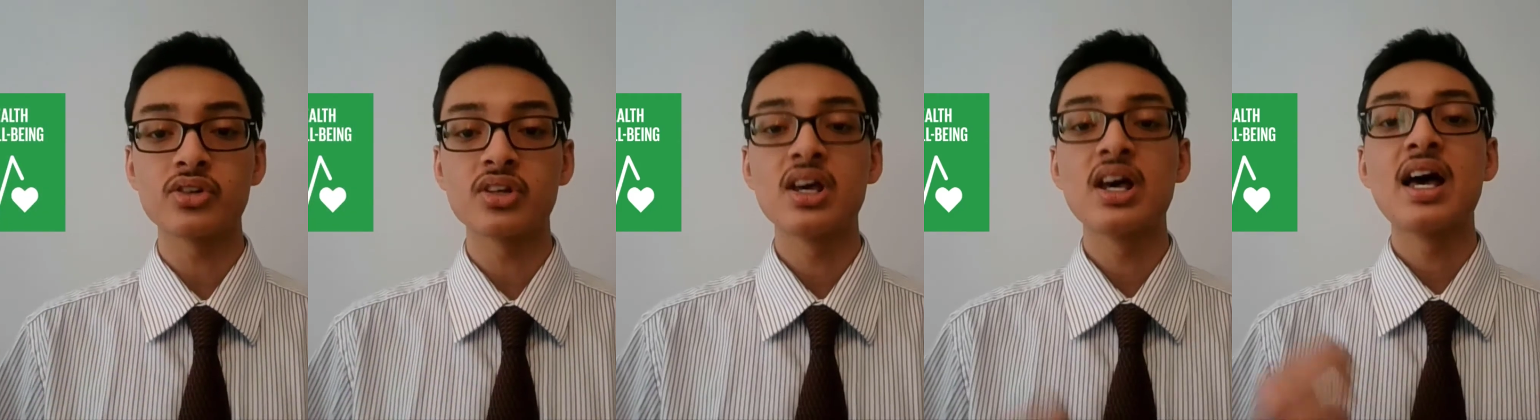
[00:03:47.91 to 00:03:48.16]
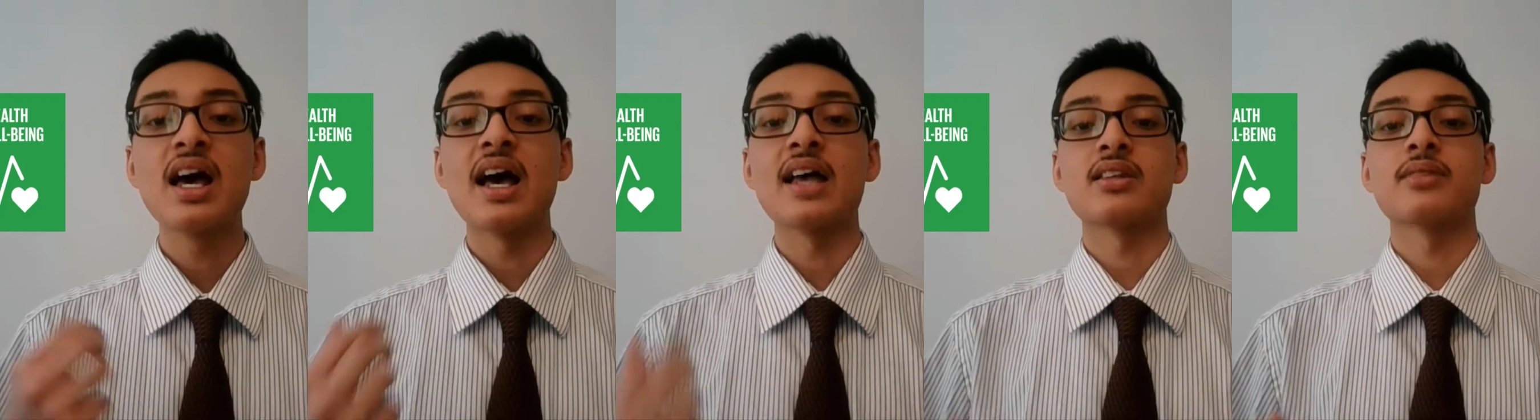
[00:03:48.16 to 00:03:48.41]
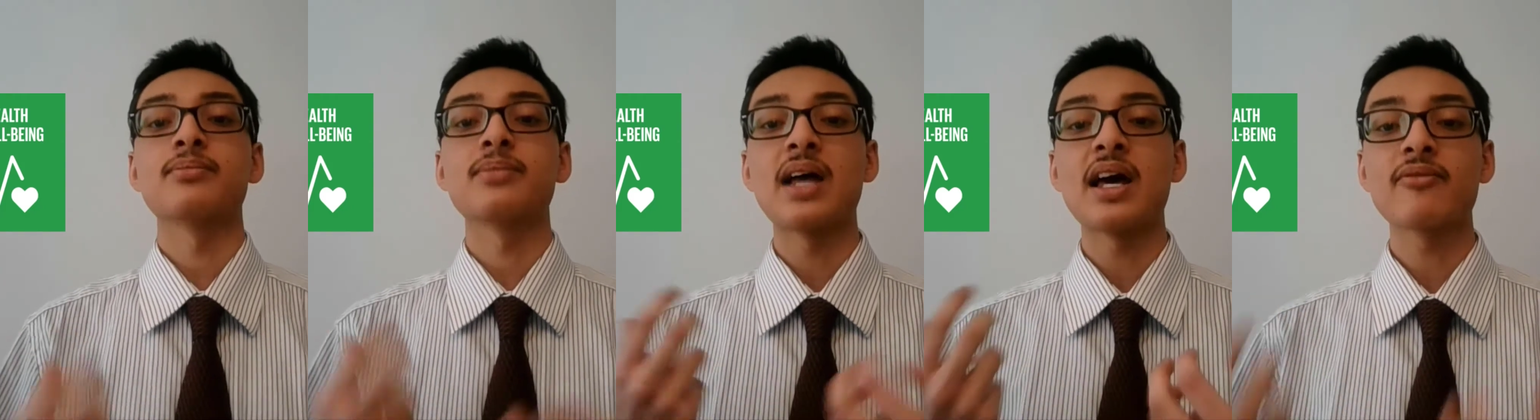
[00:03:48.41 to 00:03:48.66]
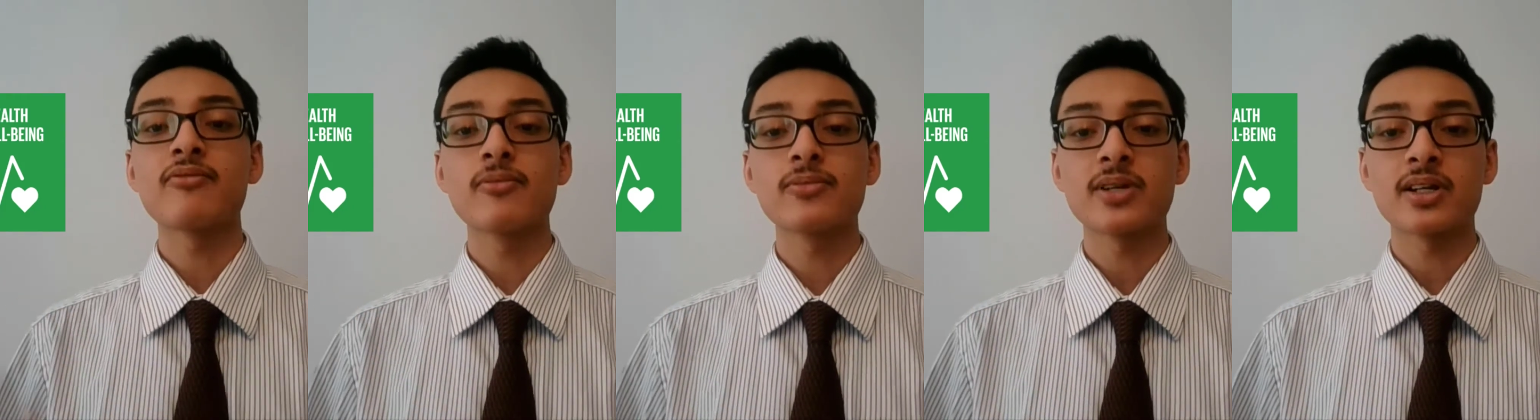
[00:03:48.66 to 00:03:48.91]
as a platform
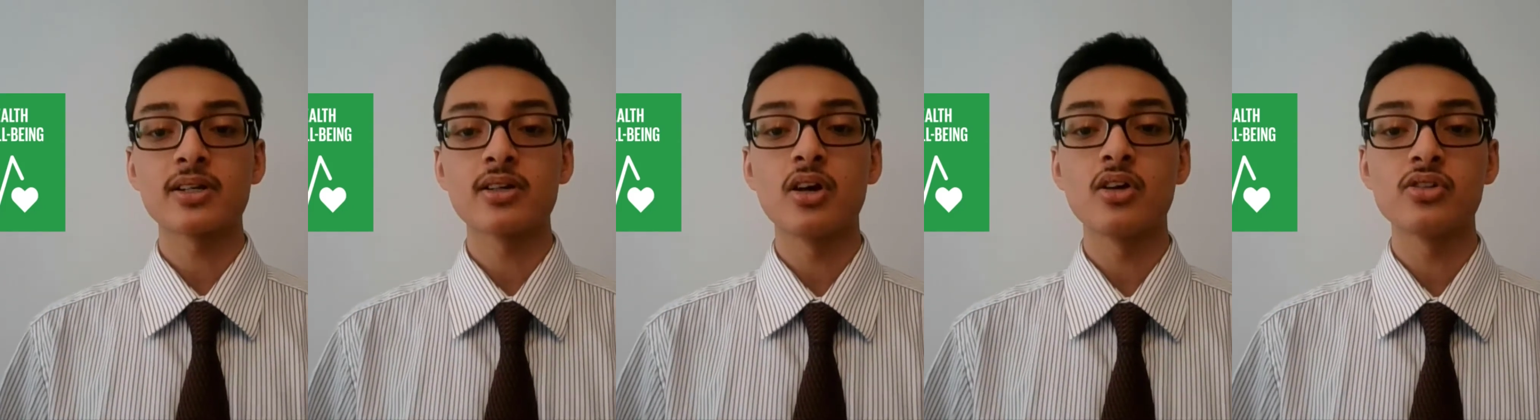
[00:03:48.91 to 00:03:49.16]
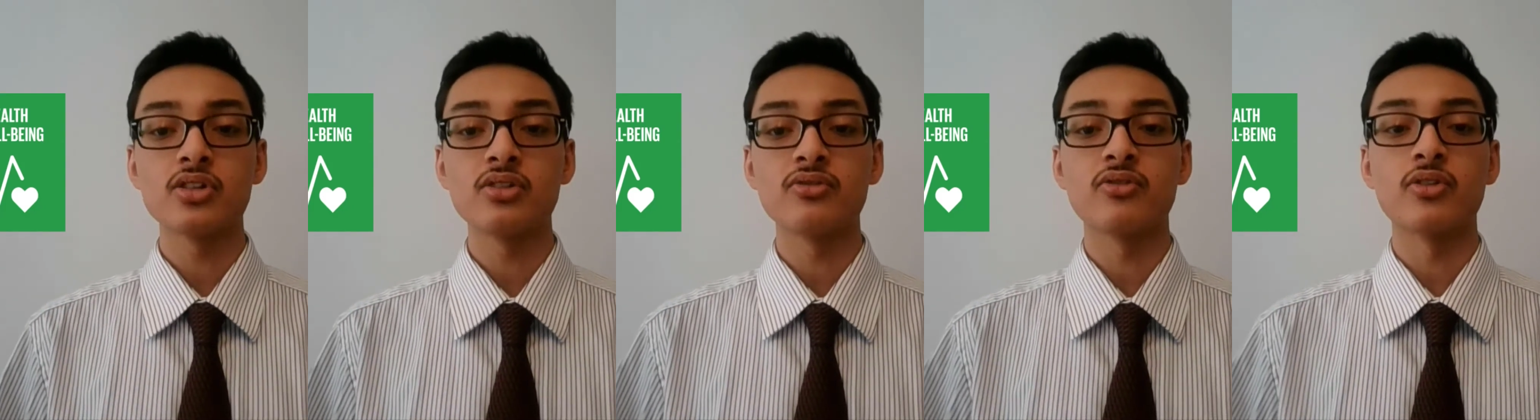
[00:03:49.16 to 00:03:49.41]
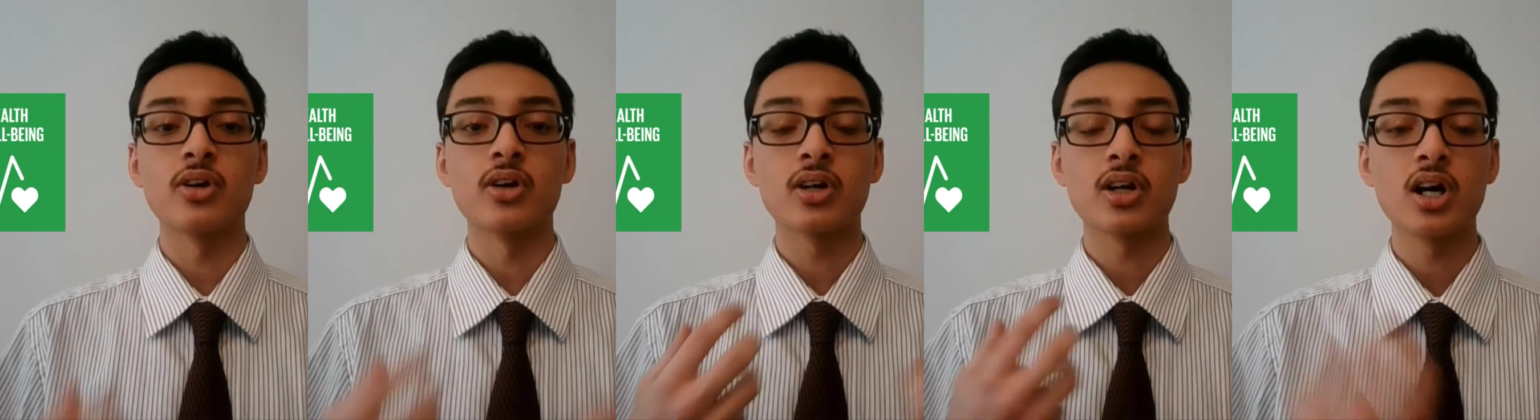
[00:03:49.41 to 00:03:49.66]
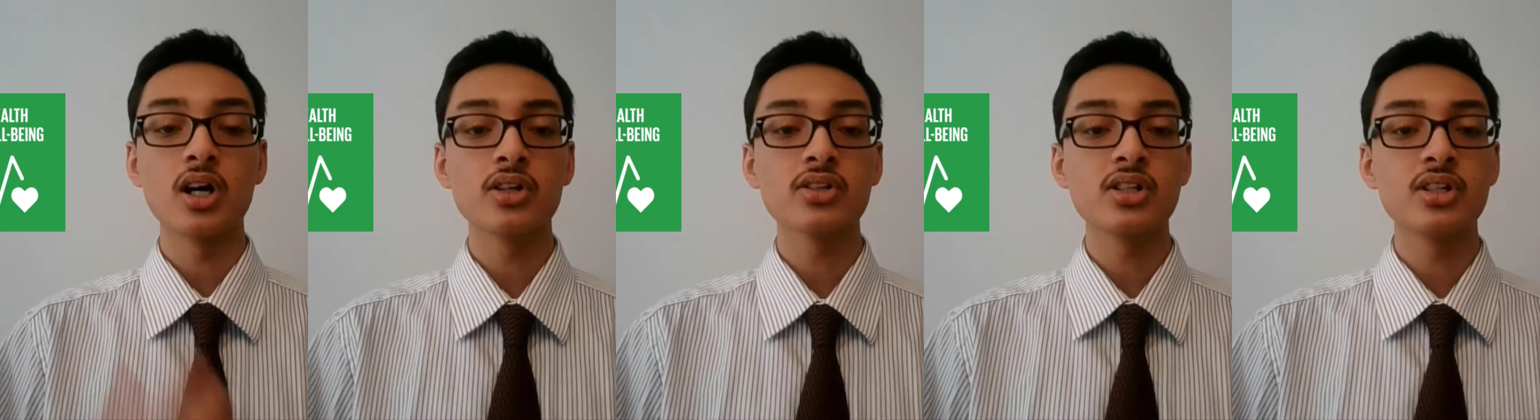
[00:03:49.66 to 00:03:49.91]
technology for
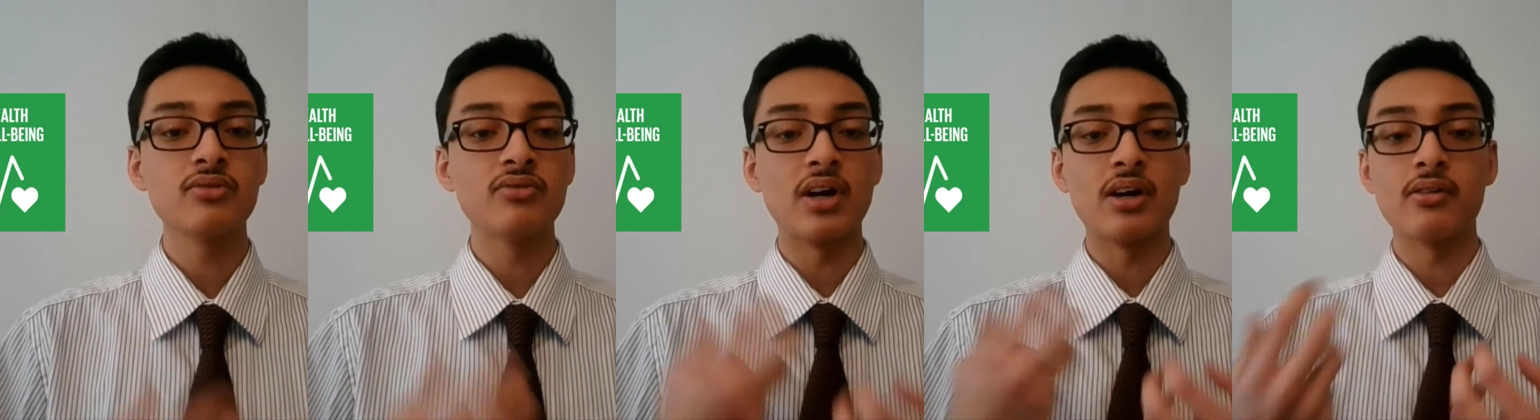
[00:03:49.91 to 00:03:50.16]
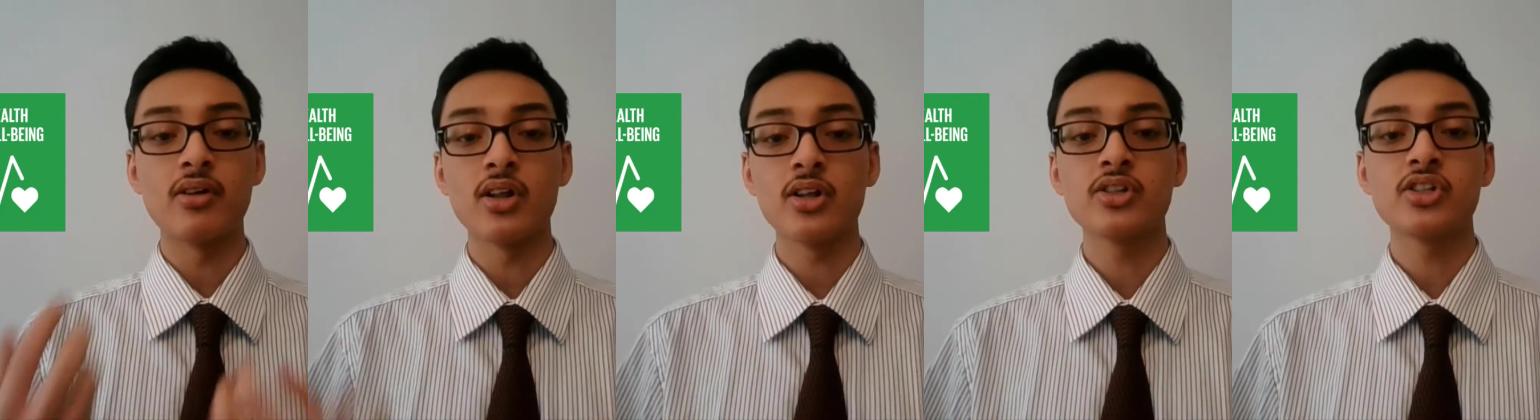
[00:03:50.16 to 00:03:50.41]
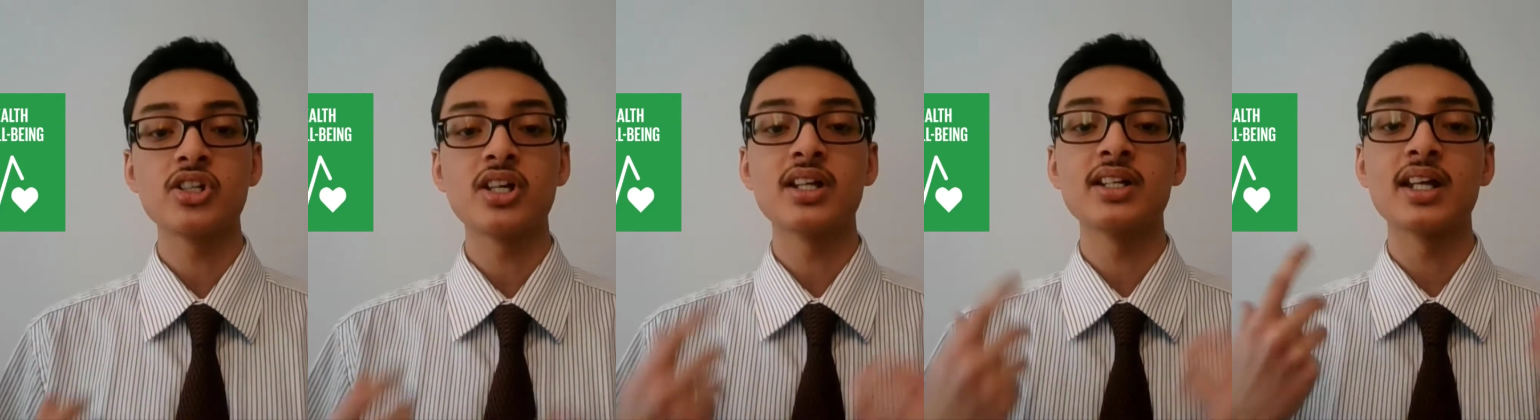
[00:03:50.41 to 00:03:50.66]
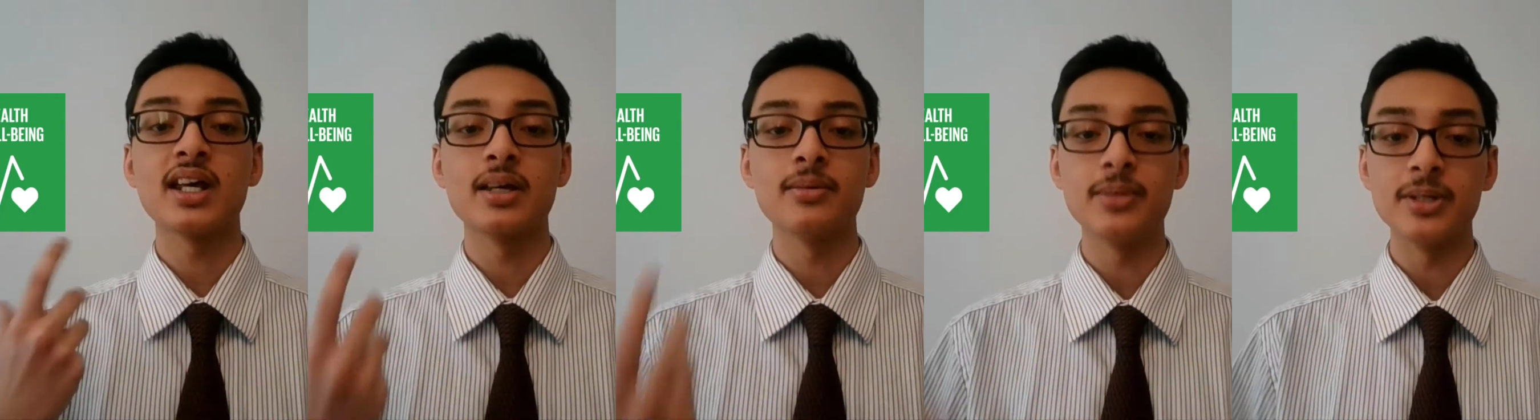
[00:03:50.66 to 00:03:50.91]
oncology, virology, and
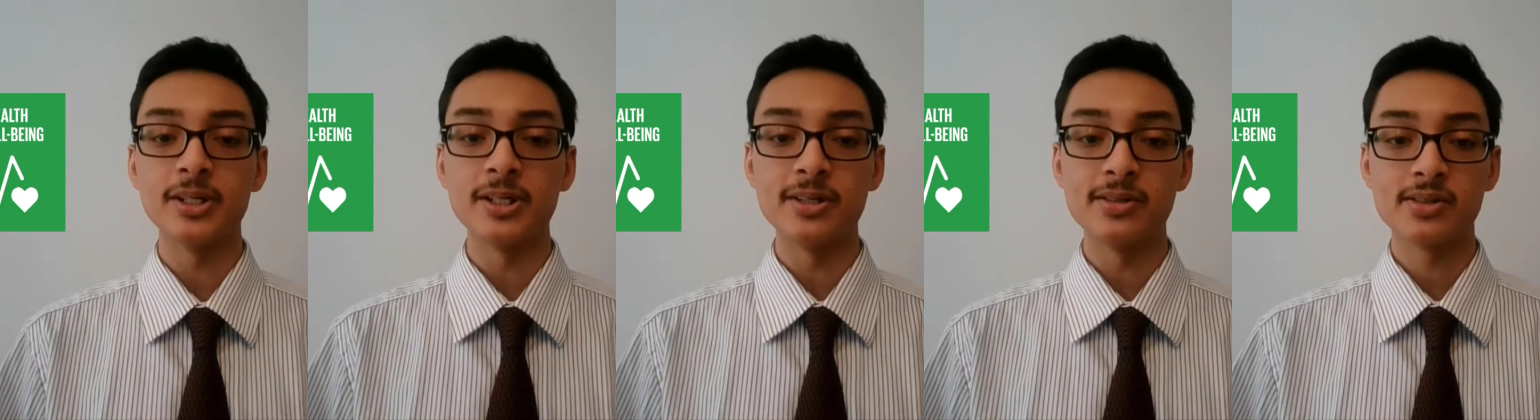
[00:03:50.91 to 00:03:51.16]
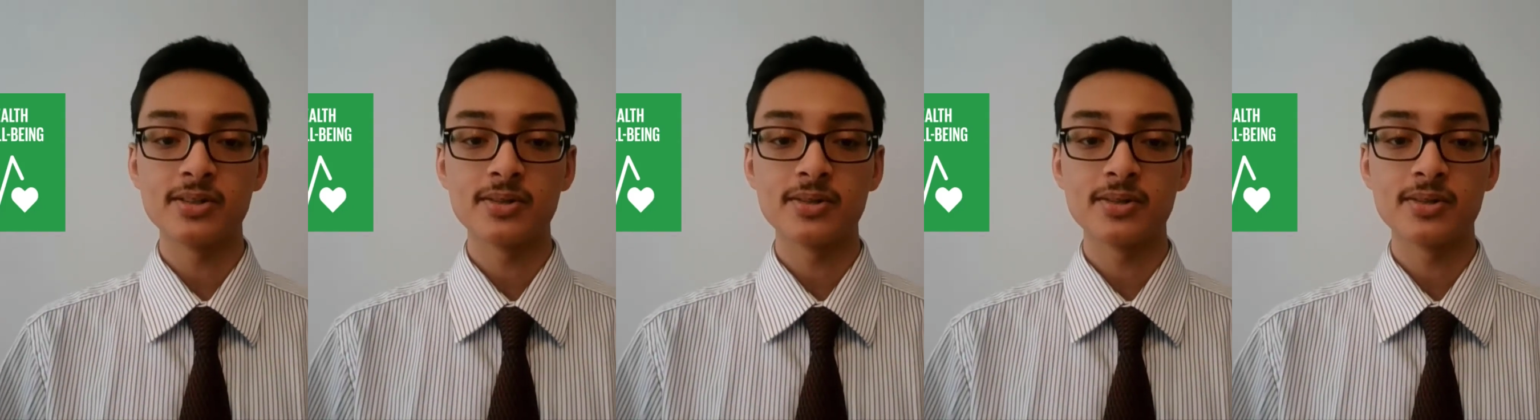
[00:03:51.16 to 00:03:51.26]
diabetes.